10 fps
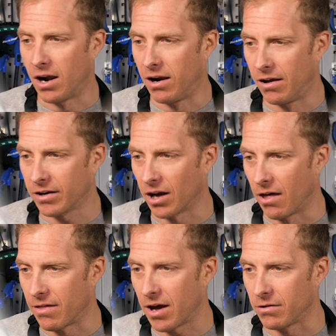Look
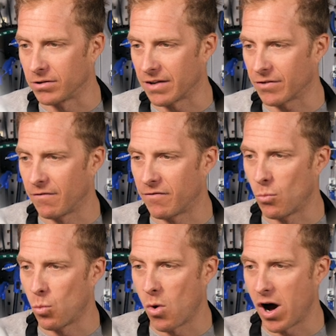at those, they've gone
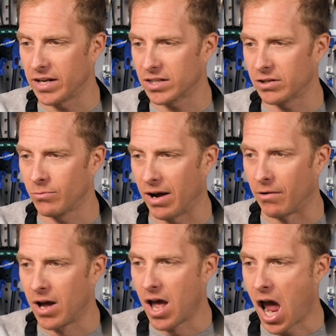from white to, well,